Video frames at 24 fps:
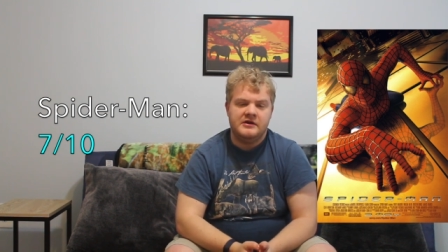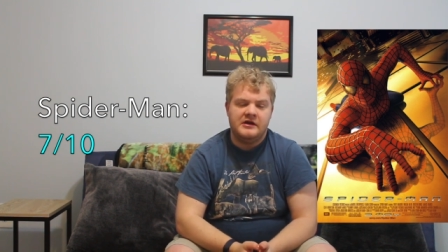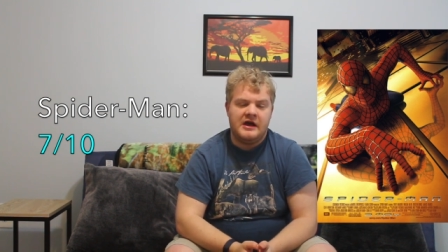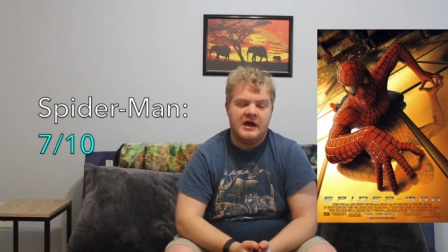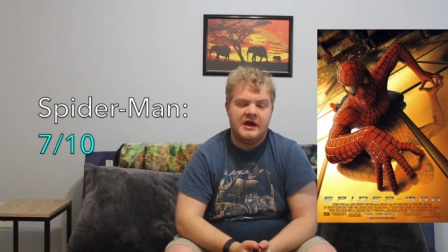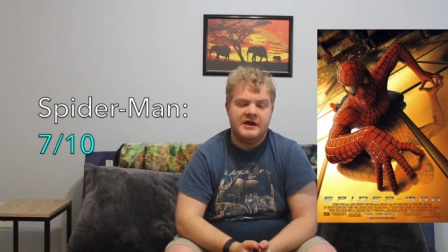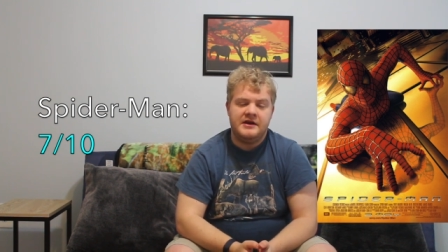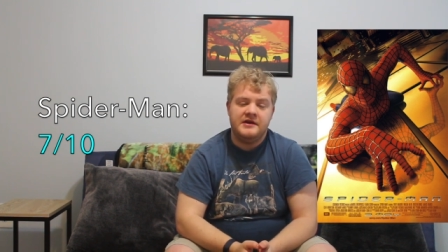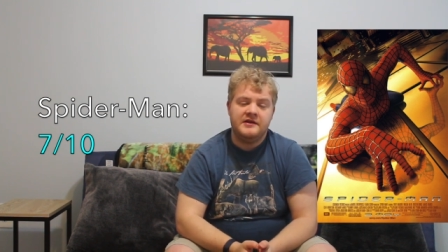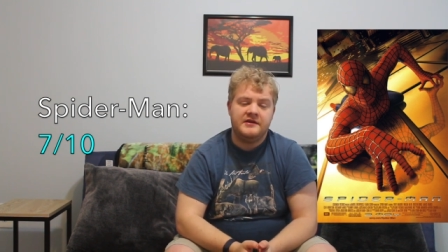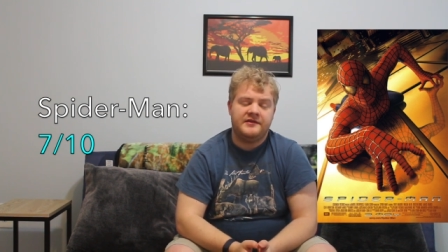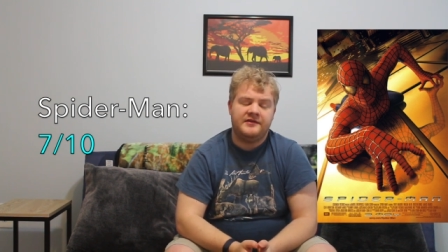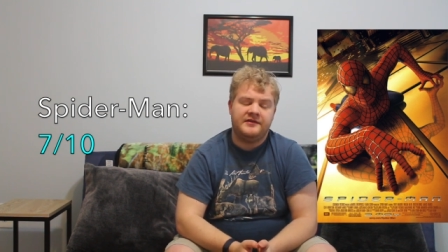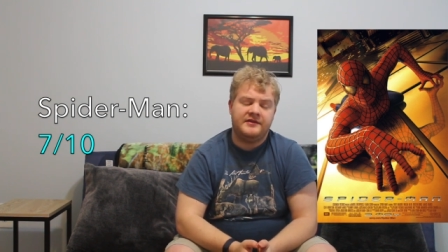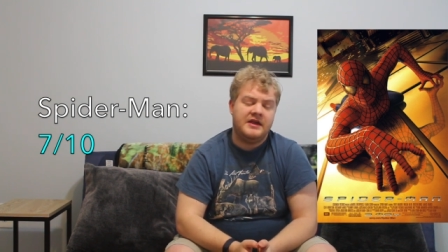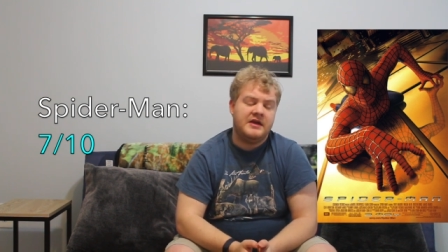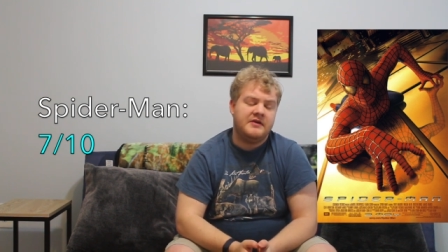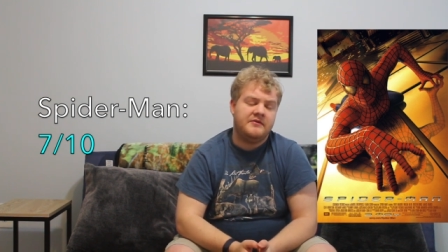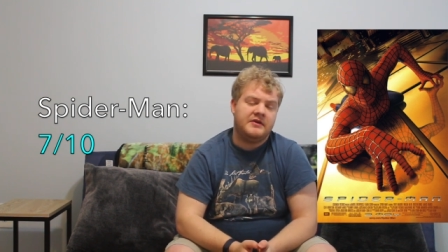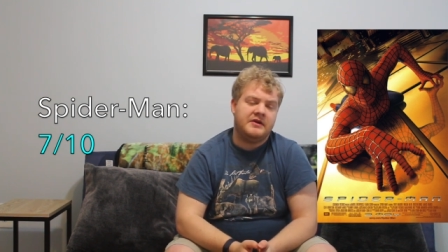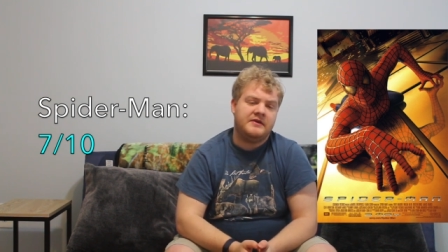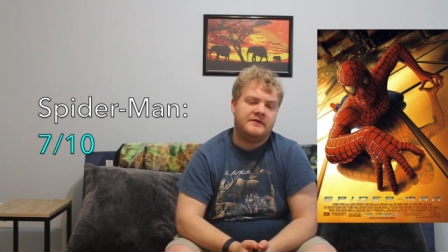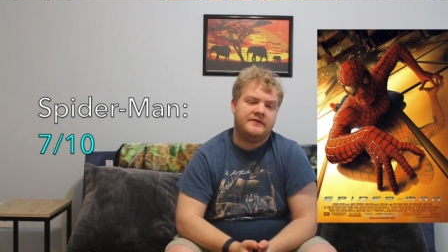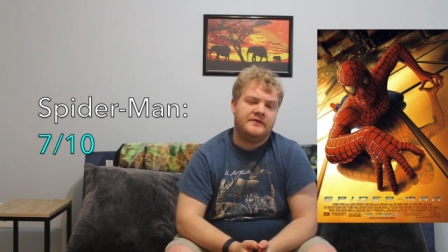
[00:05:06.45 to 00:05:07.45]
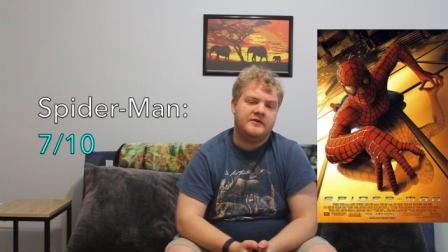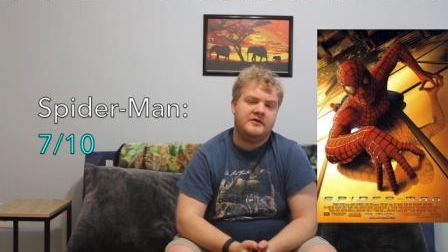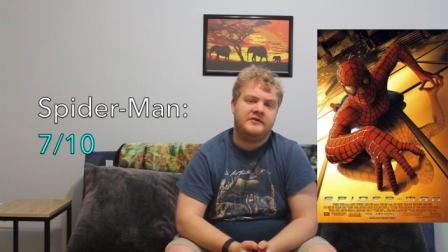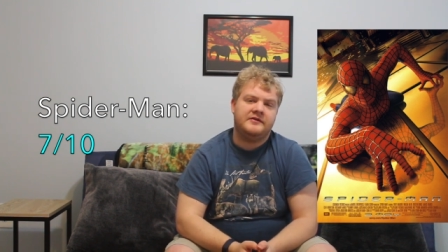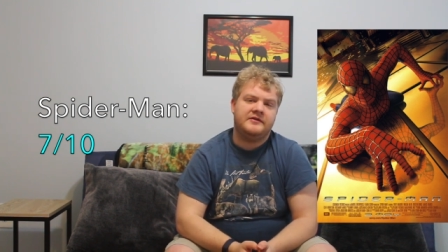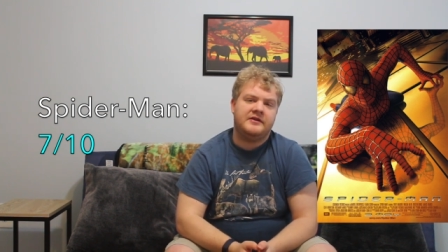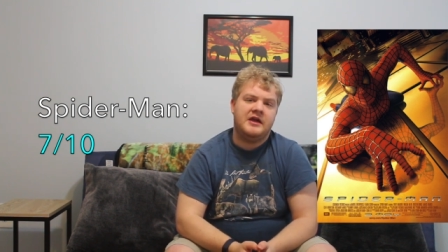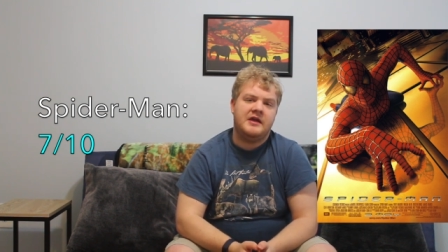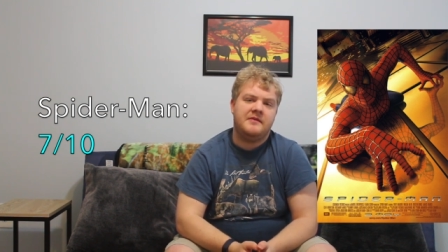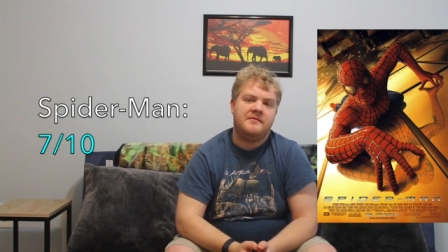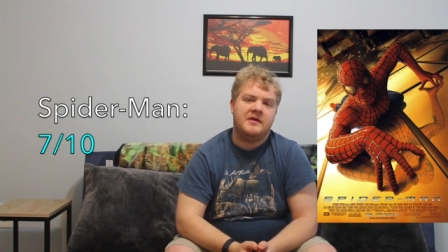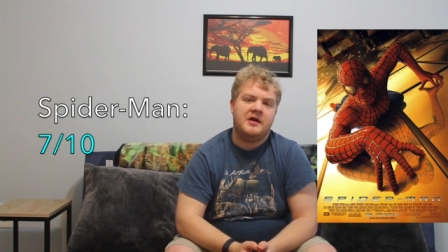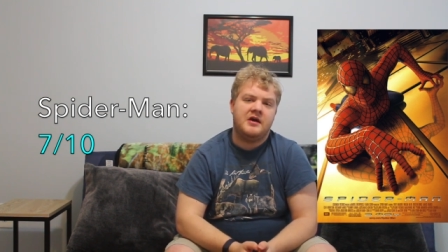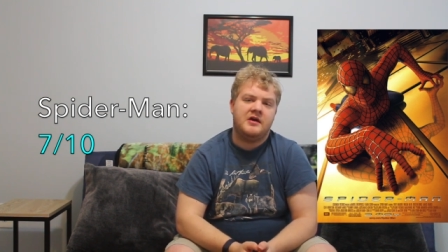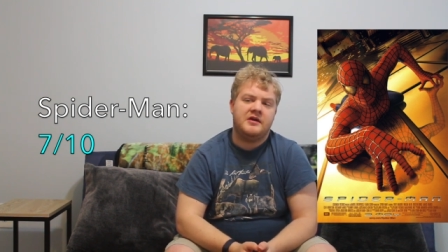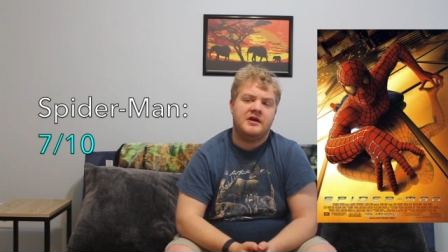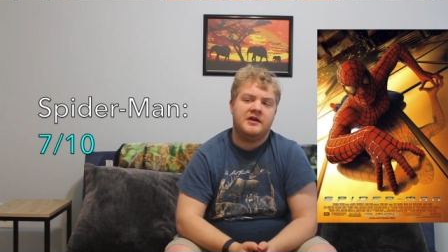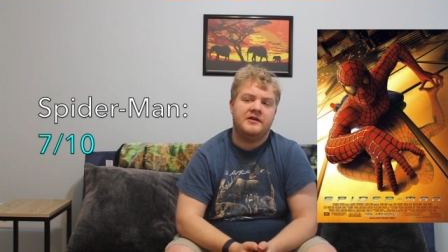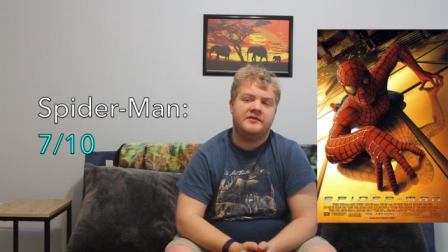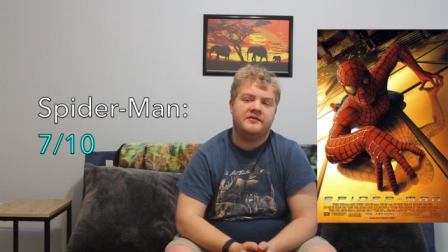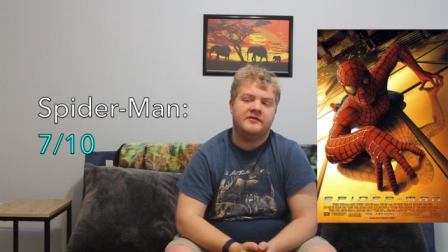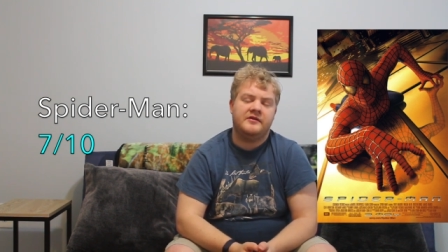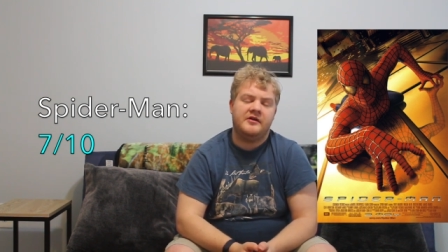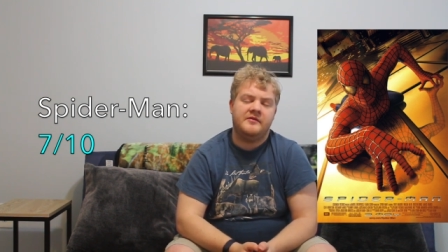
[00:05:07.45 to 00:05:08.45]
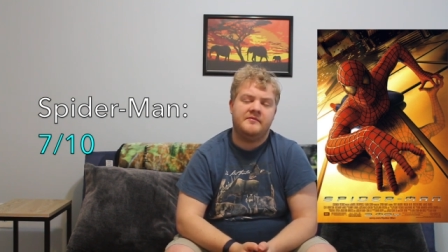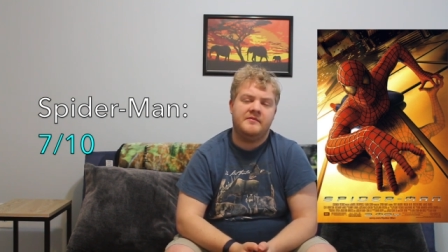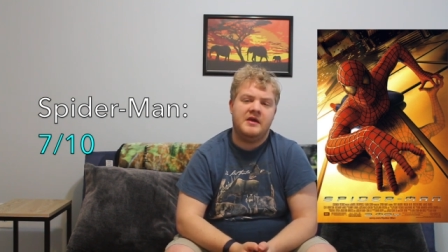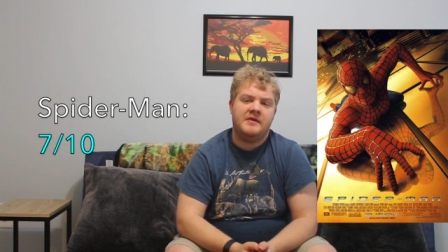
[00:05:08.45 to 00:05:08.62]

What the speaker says: I didn't see it when it first came out, I saw it